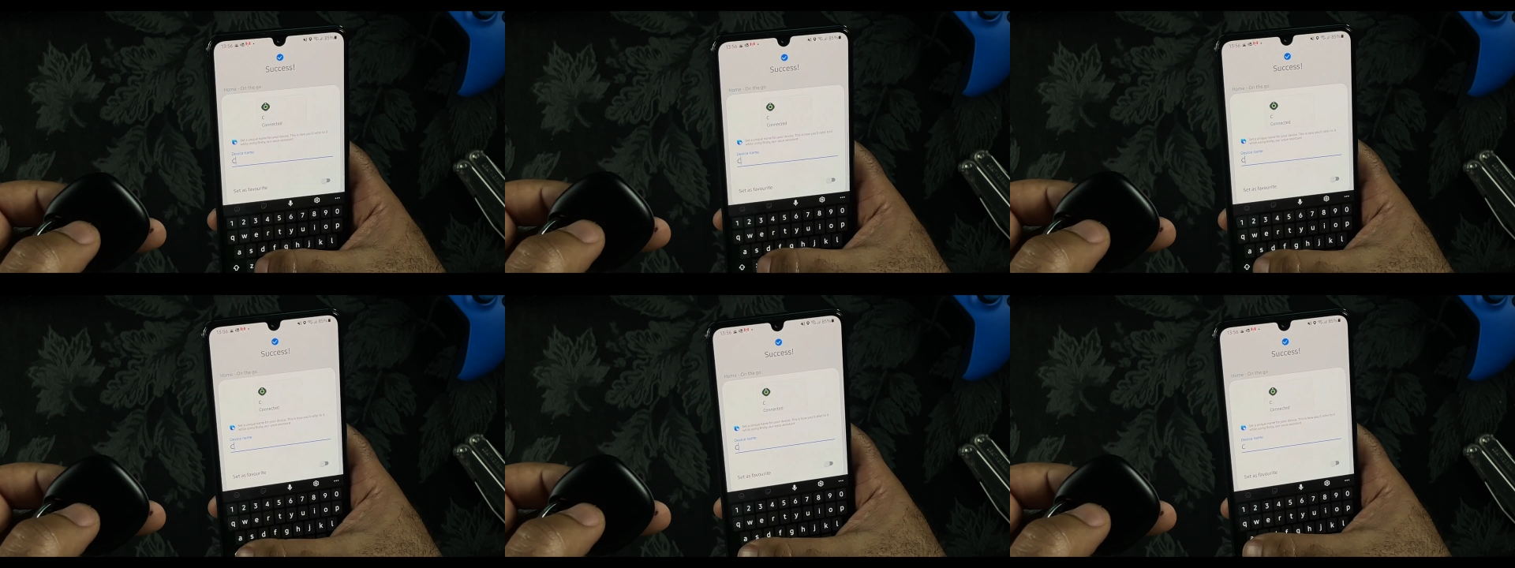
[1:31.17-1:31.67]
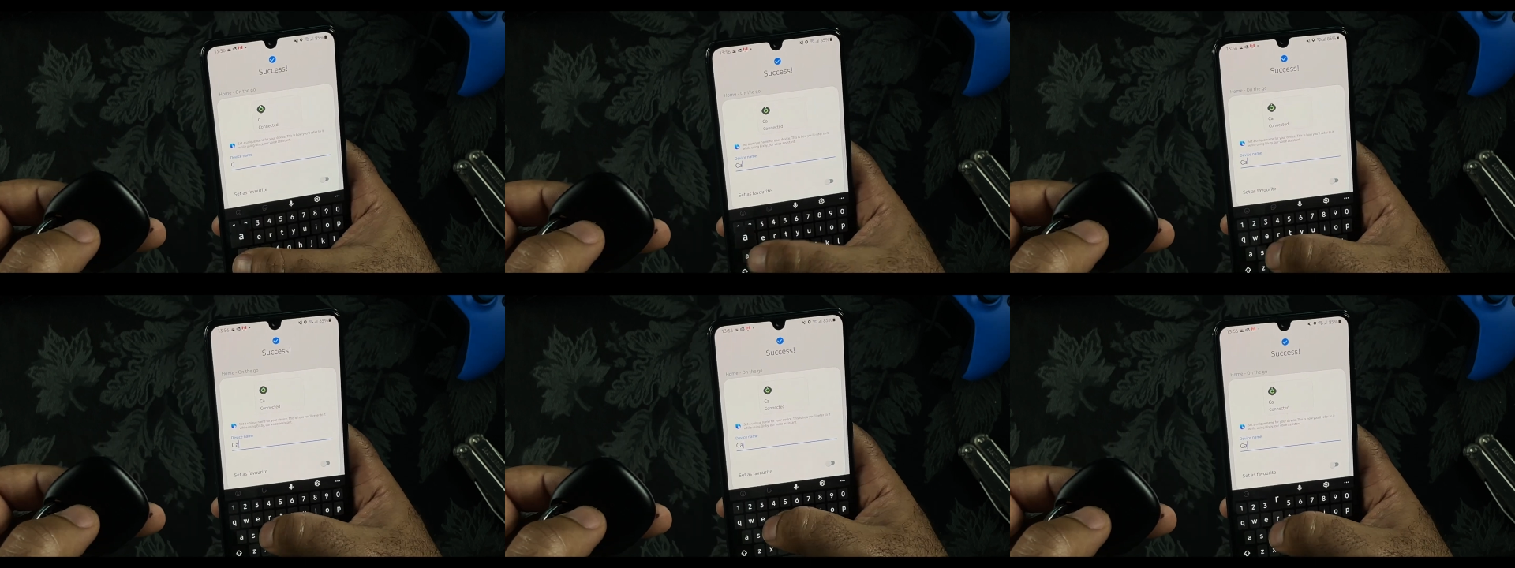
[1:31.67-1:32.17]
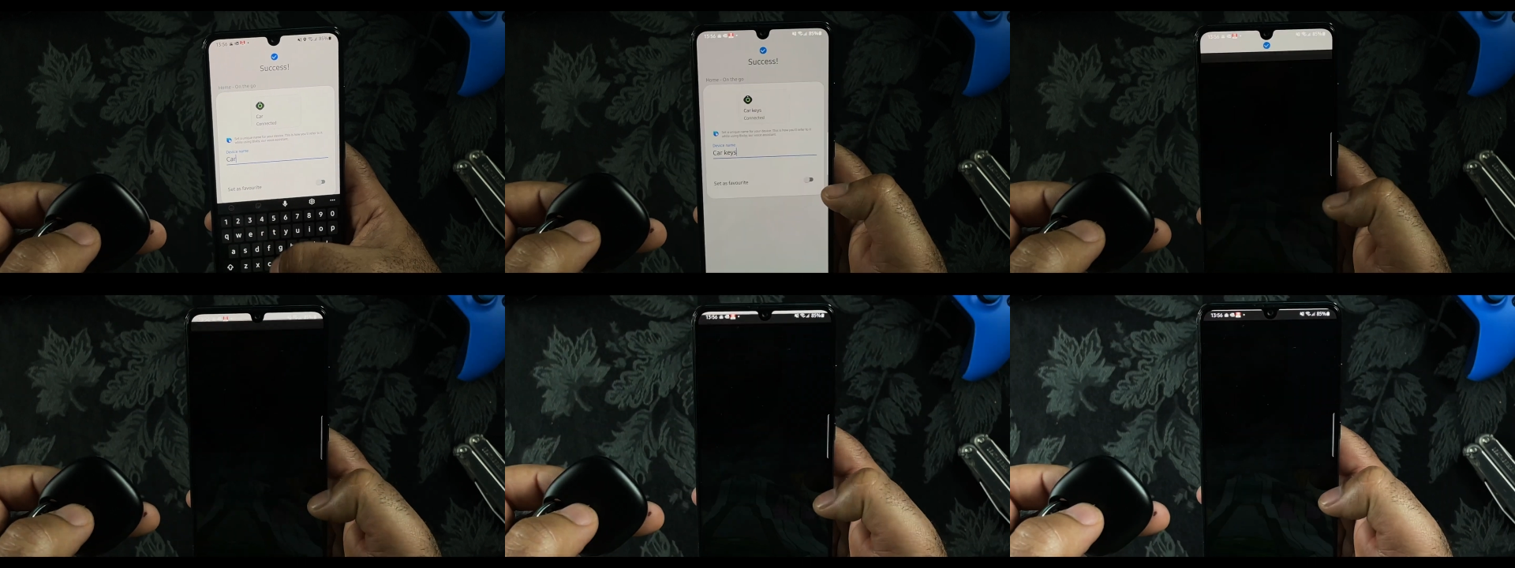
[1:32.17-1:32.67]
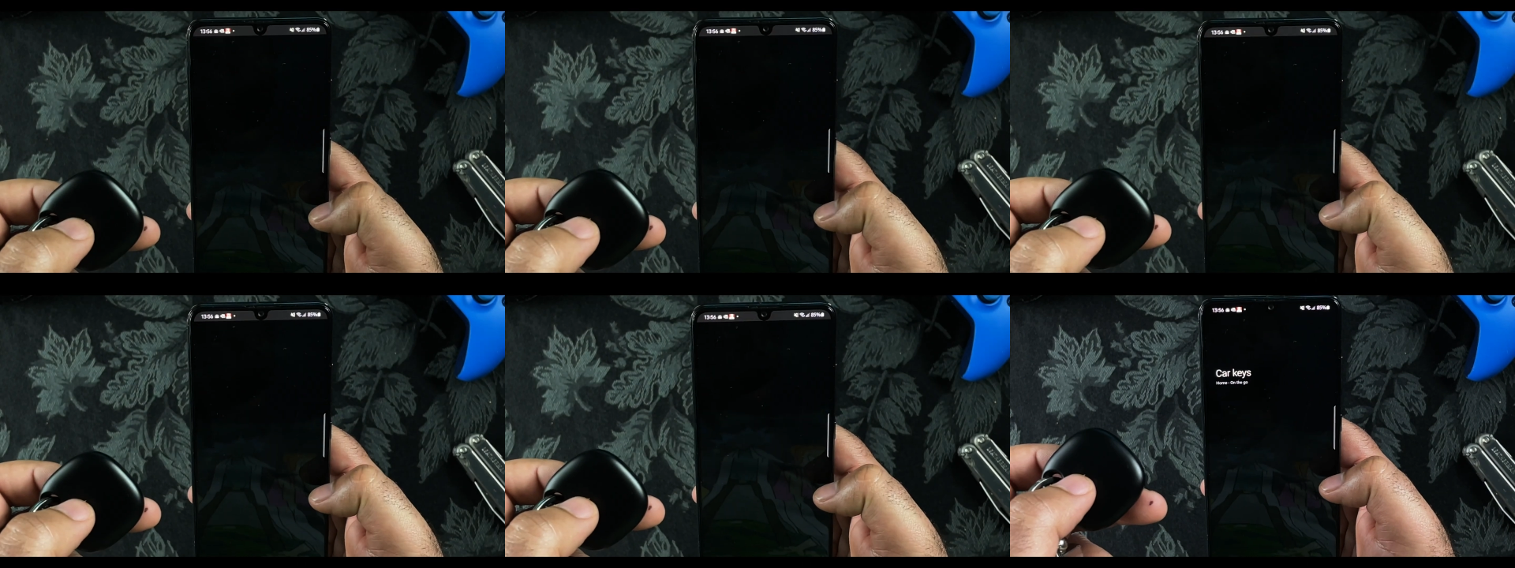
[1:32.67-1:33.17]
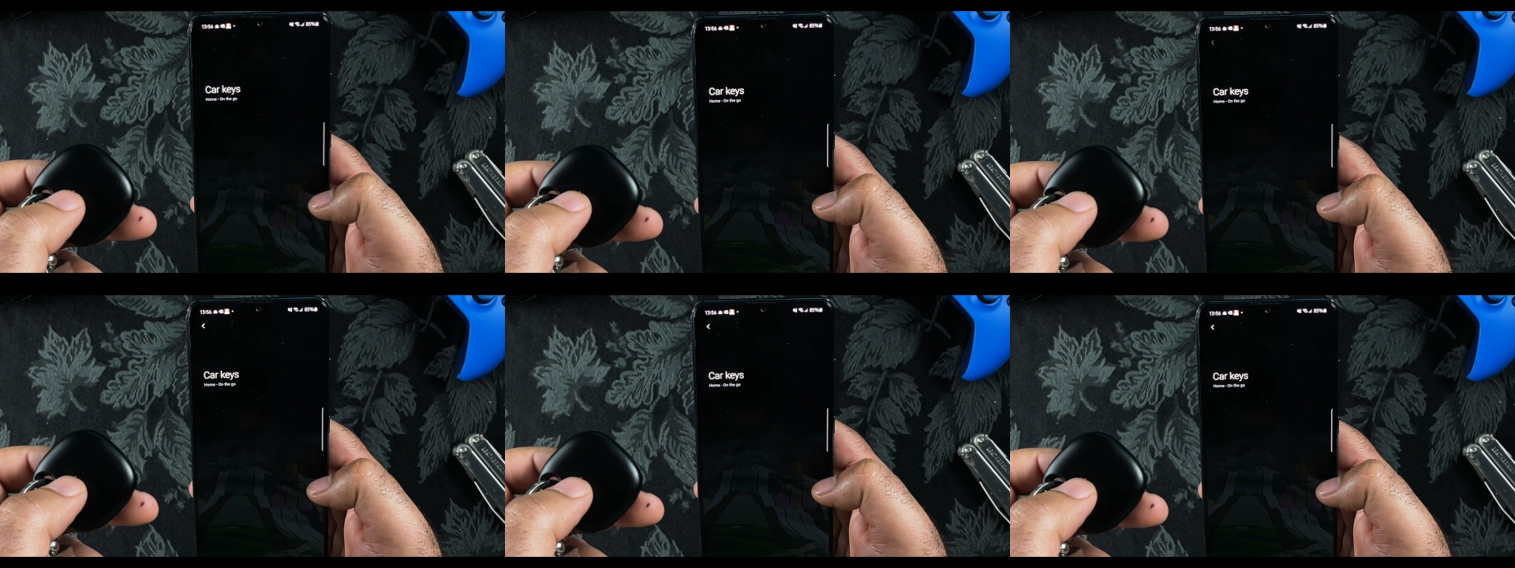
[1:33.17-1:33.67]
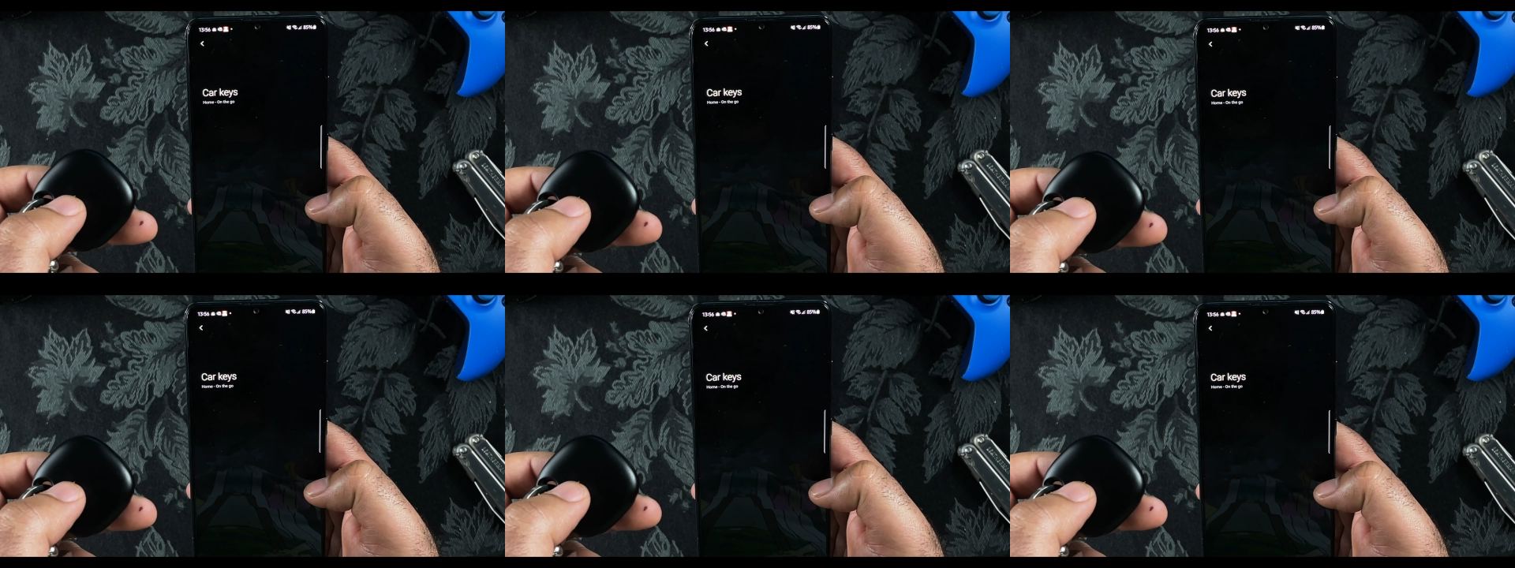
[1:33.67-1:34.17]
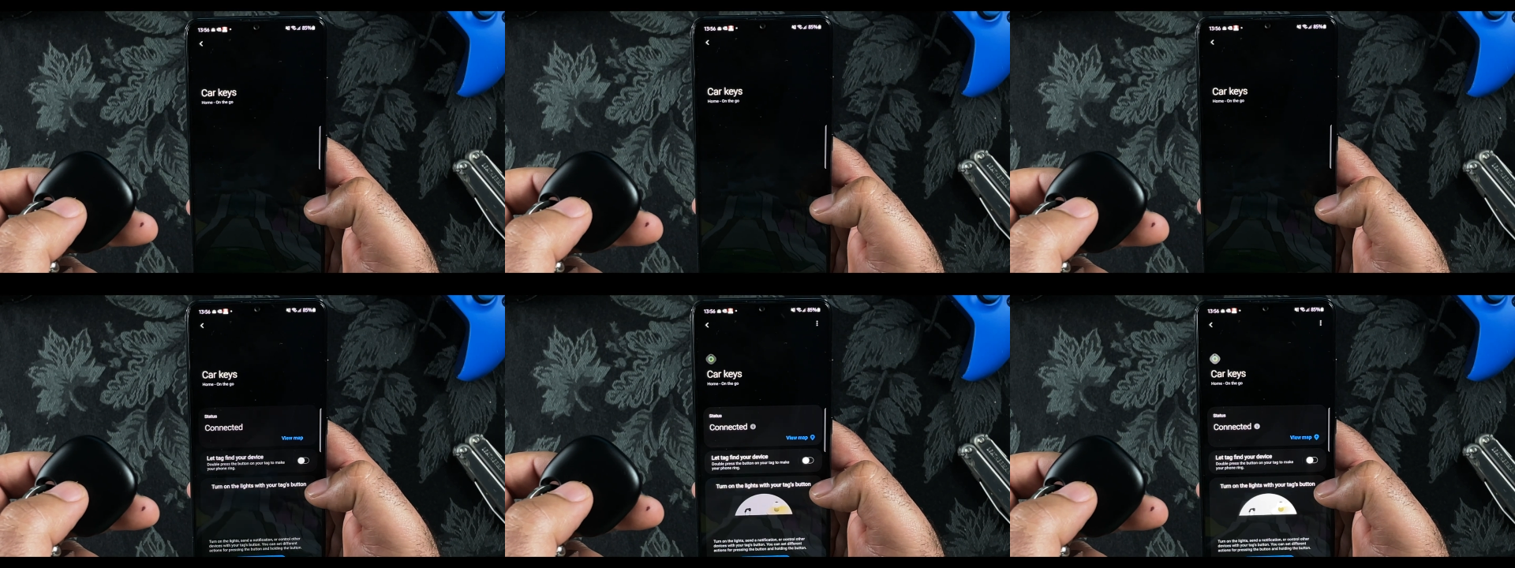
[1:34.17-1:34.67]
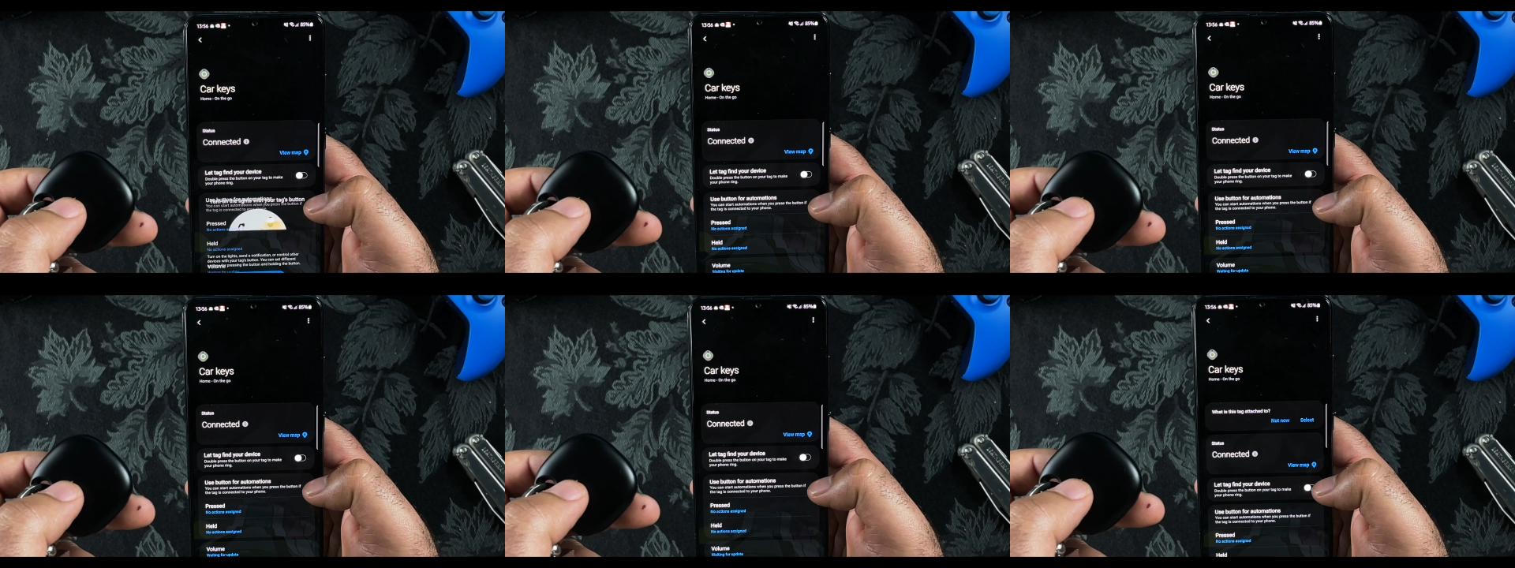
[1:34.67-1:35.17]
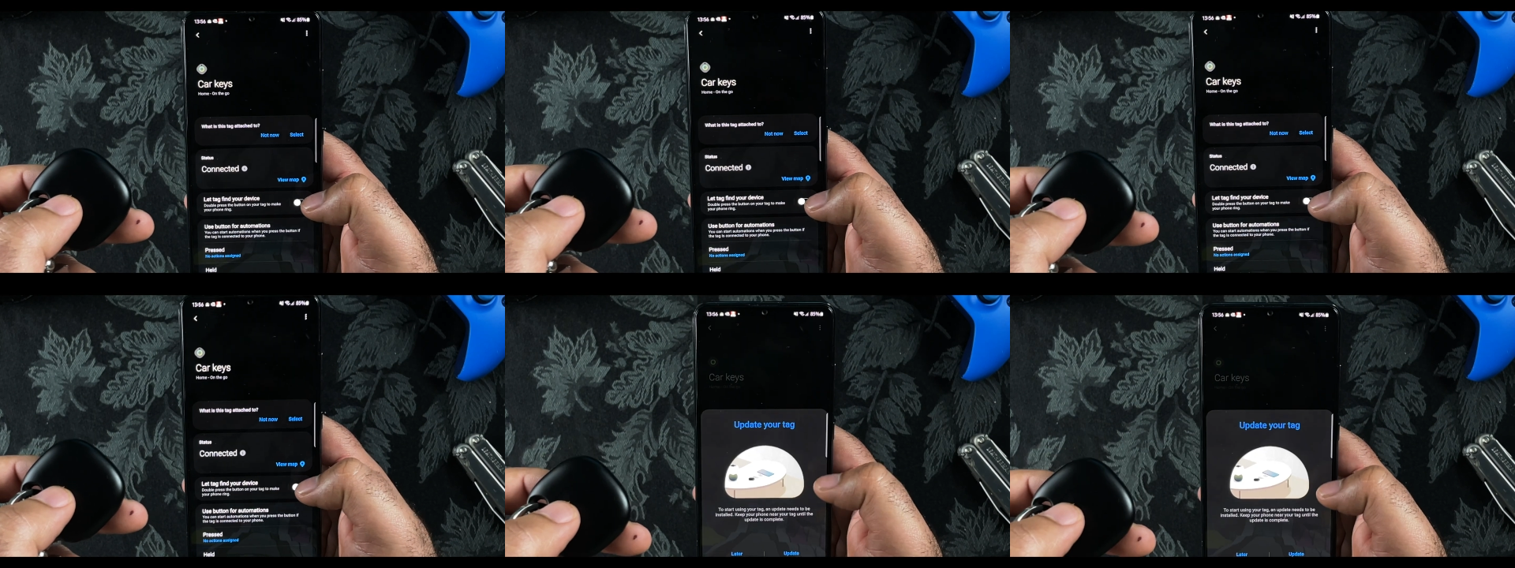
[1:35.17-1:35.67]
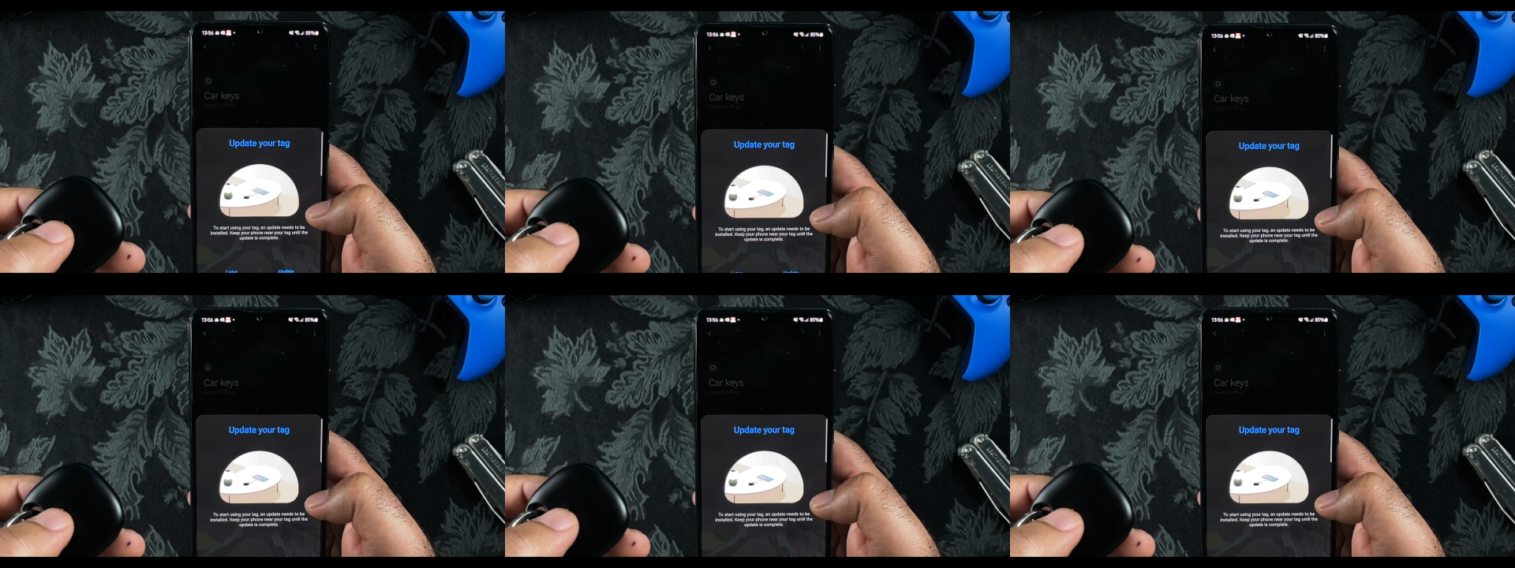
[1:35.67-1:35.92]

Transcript: [unreadable: no face in view]